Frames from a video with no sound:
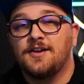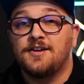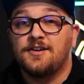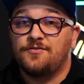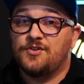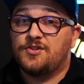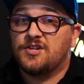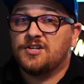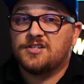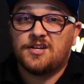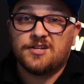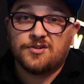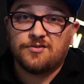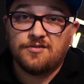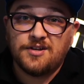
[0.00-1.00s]
this
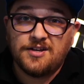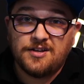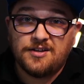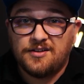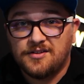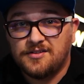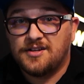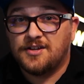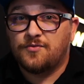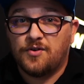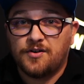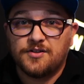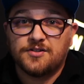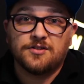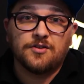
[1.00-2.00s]
accessory did run
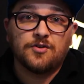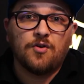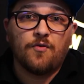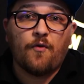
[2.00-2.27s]
us a little over